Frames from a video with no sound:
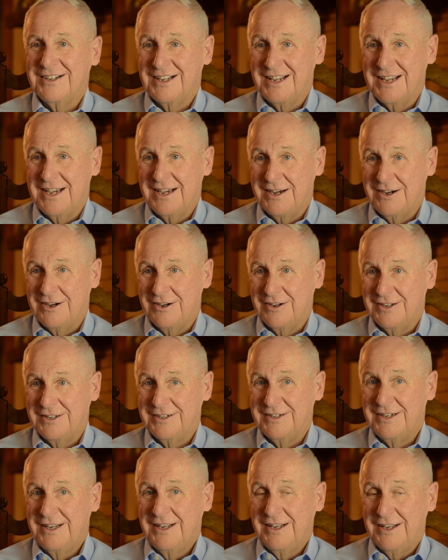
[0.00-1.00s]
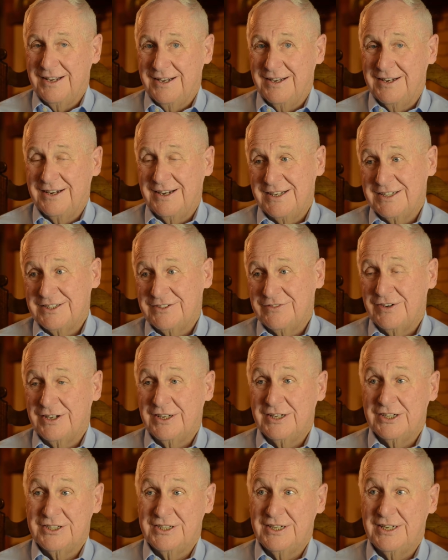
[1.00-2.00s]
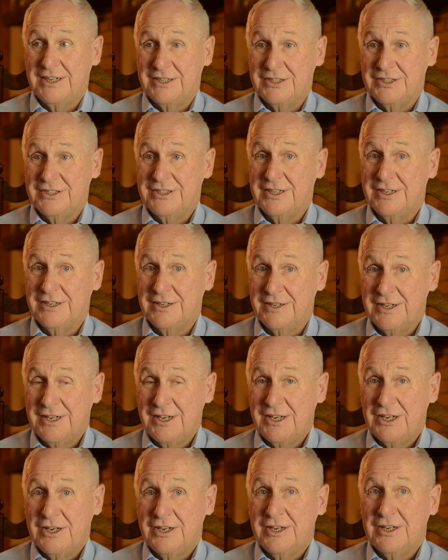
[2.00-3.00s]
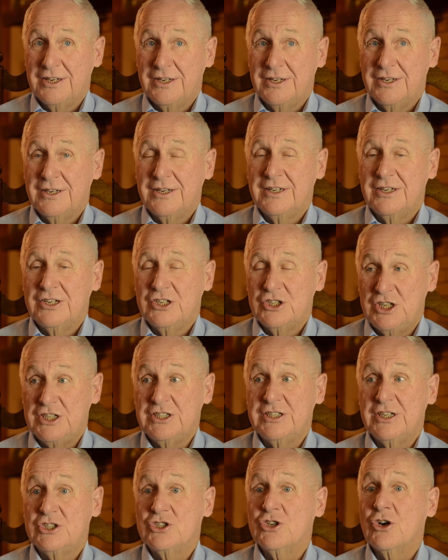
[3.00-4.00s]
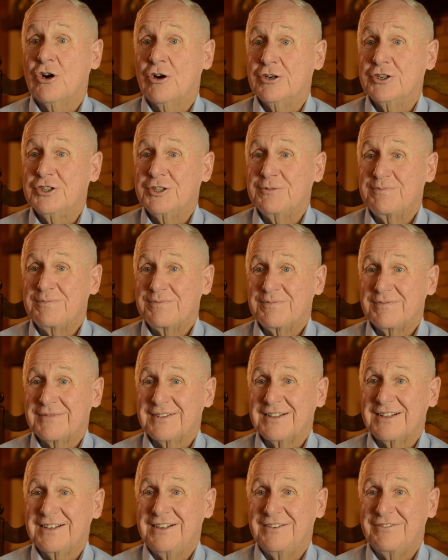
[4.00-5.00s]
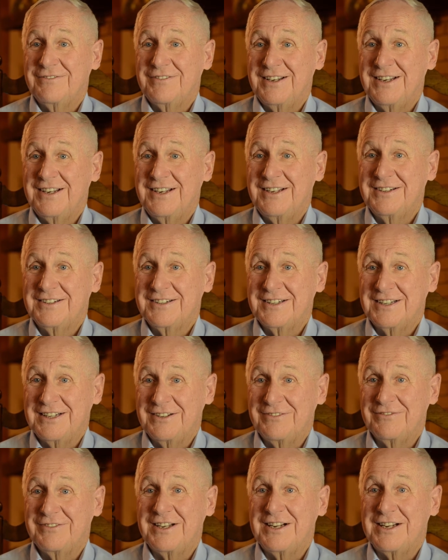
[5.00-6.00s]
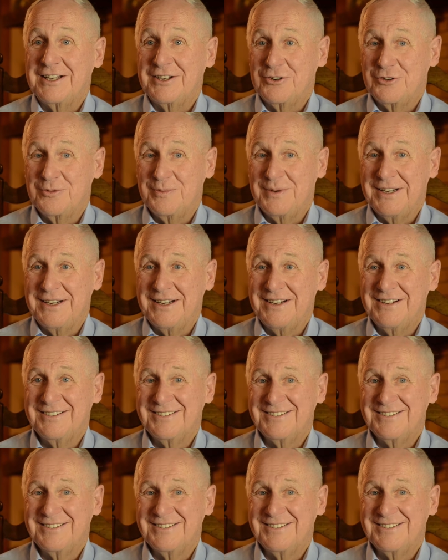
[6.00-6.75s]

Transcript: gal, and as Valeta says, she's in charge if they let her be.